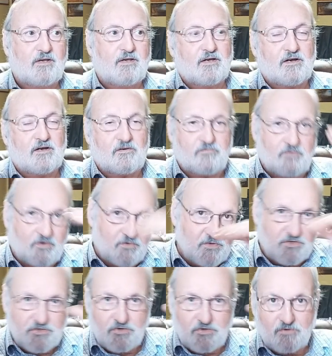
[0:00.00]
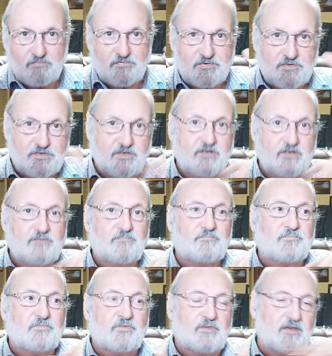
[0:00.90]
are very surfacey.
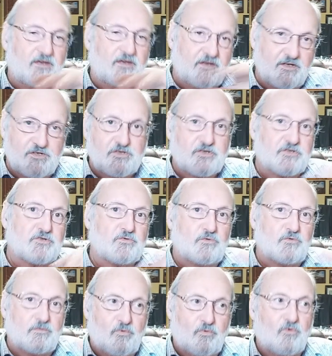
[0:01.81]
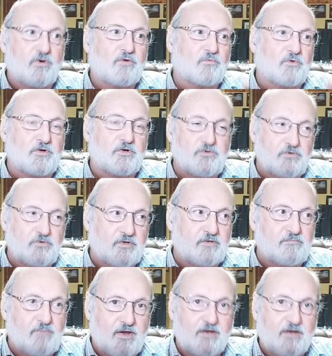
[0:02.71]
They get you to a point where you
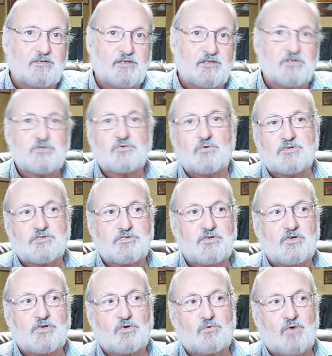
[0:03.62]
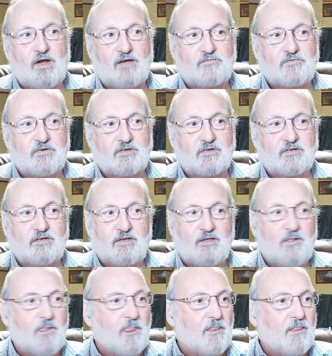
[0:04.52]
can make an interesting graphic,
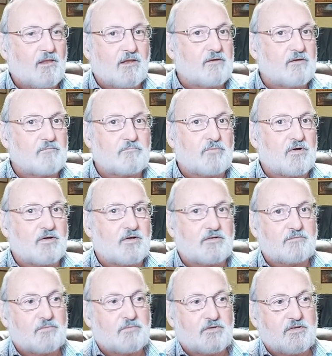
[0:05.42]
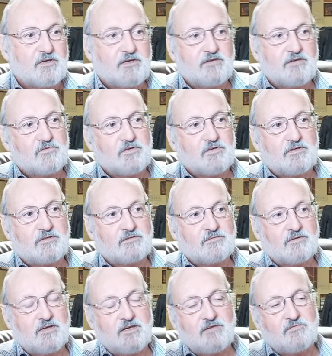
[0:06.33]
but even
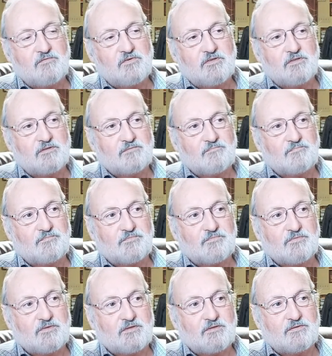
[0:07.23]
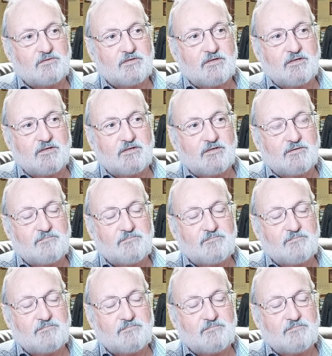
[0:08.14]
the